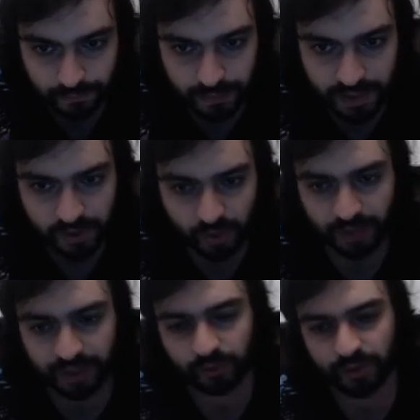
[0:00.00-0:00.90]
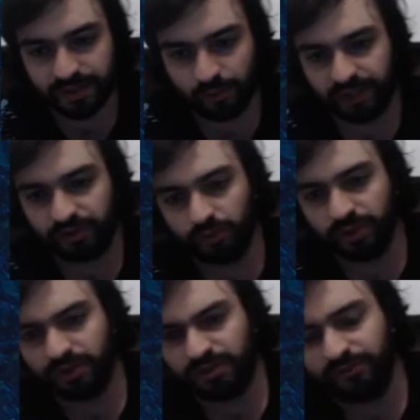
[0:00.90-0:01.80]
So yeah, that was the way to
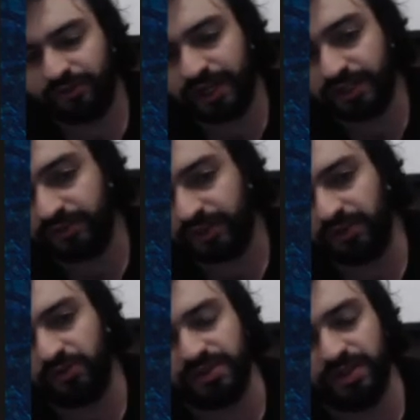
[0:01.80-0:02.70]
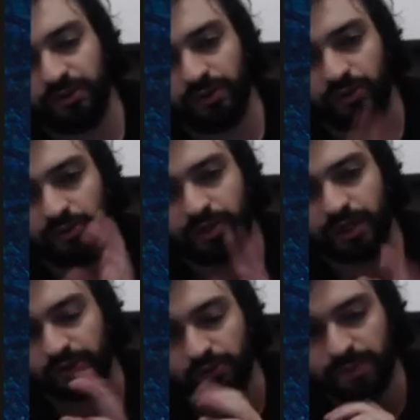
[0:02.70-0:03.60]
win. Very difficult to see though.
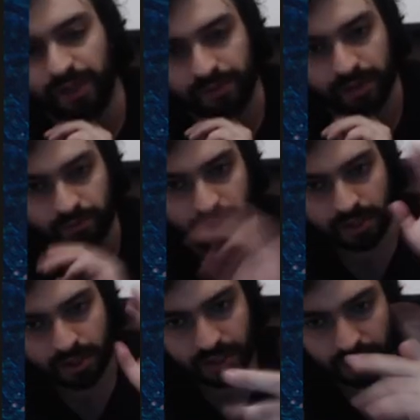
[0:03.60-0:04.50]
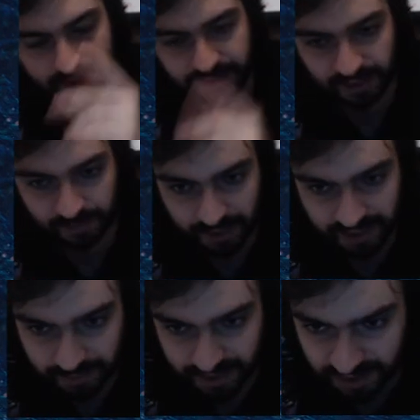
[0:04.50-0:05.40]
I don't blame him. Instead, he
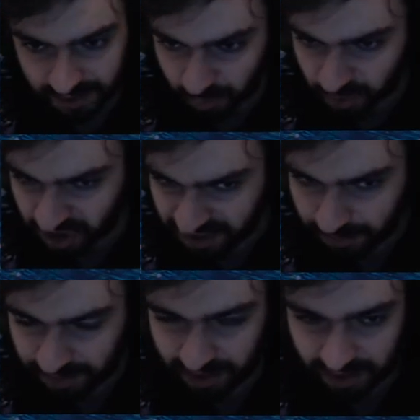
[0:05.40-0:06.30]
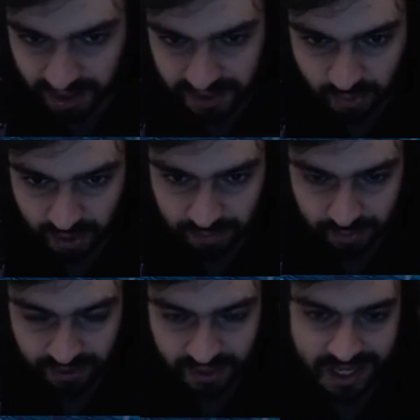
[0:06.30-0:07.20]
plays b6, which seemingly does win,
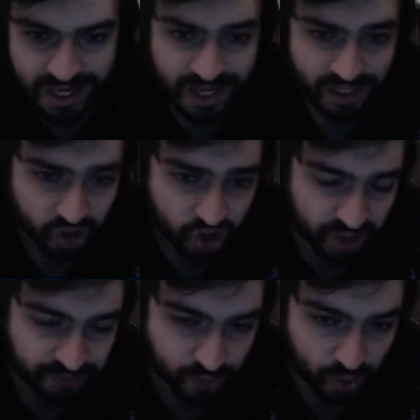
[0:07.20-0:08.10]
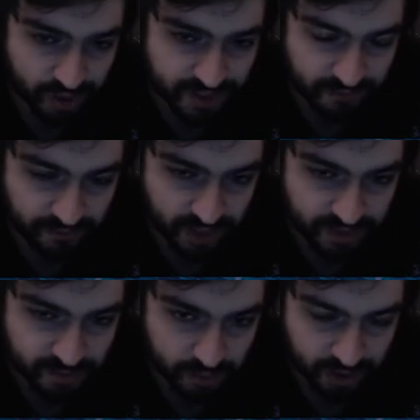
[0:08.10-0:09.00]
but g4 is a very
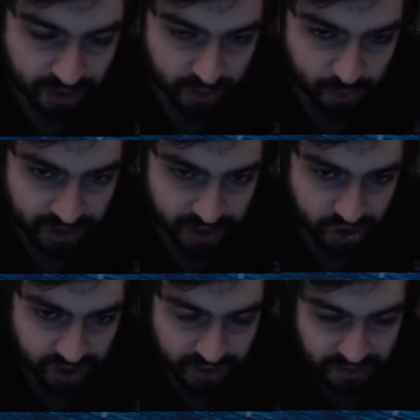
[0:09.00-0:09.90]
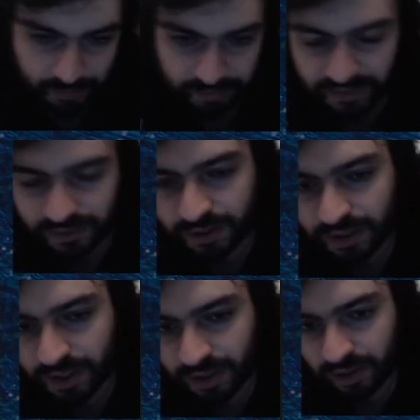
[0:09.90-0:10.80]
smart liquidation attempt.
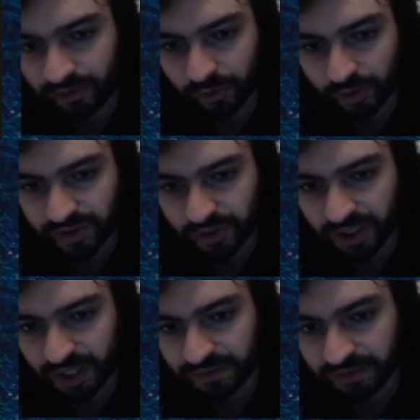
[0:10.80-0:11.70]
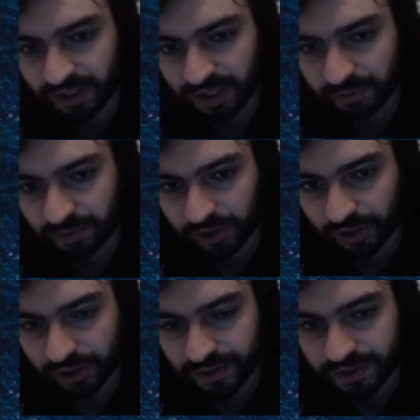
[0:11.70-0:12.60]
Of course, you can't take
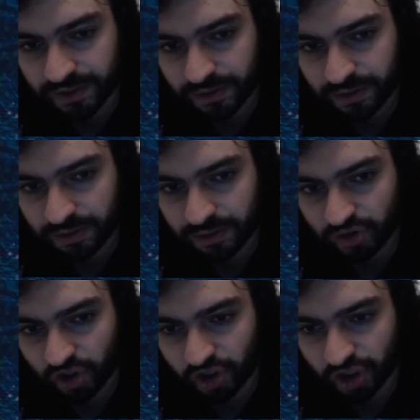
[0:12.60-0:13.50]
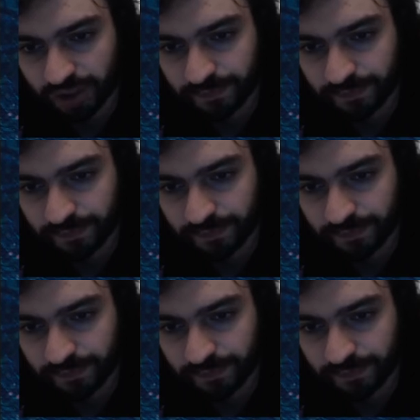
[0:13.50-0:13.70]
because GG.